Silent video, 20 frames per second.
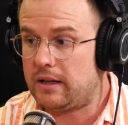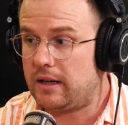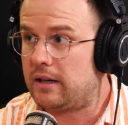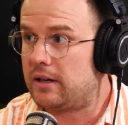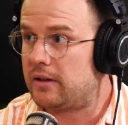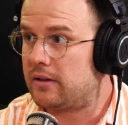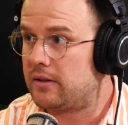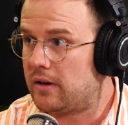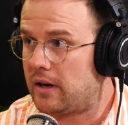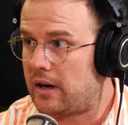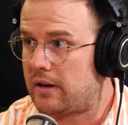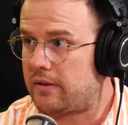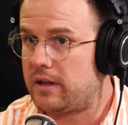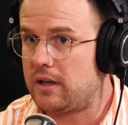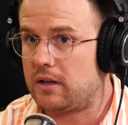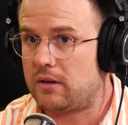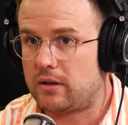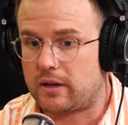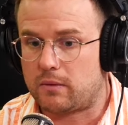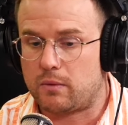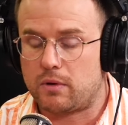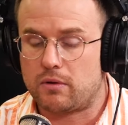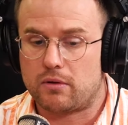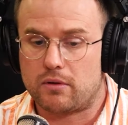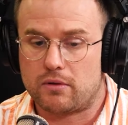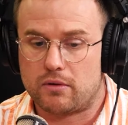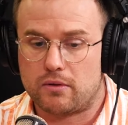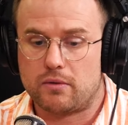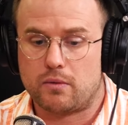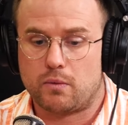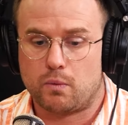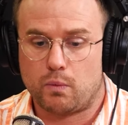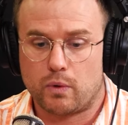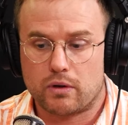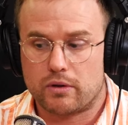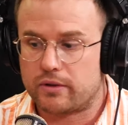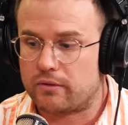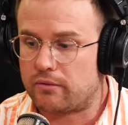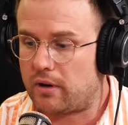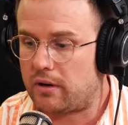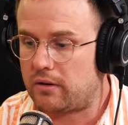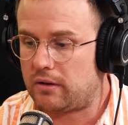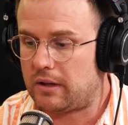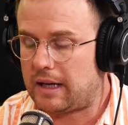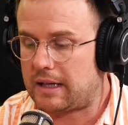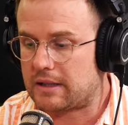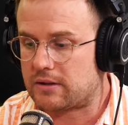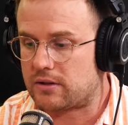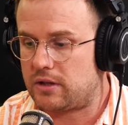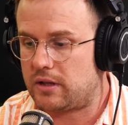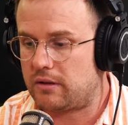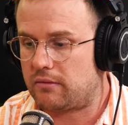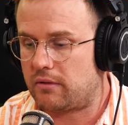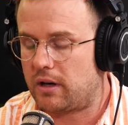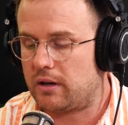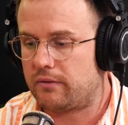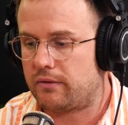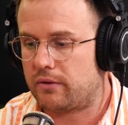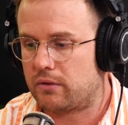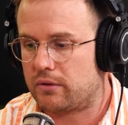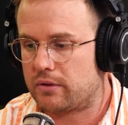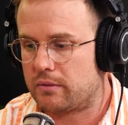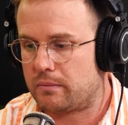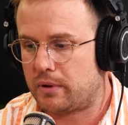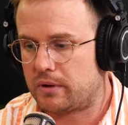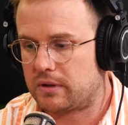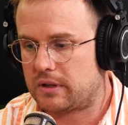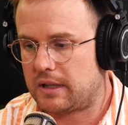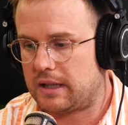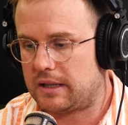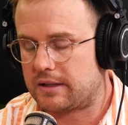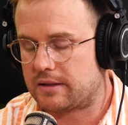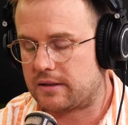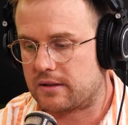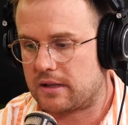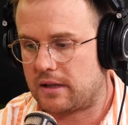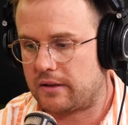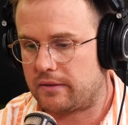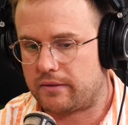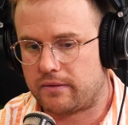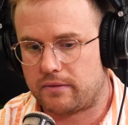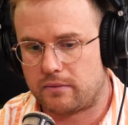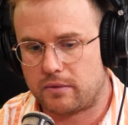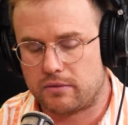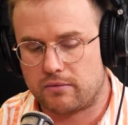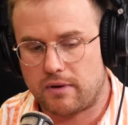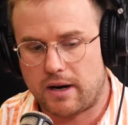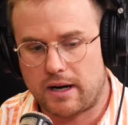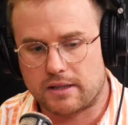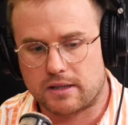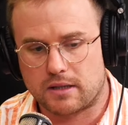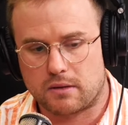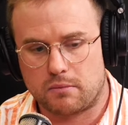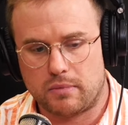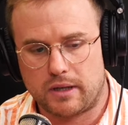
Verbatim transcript: yeah. I we think like, get we were, to that point. We were on the road last year, right, for all the podcasts and stuff with Rask.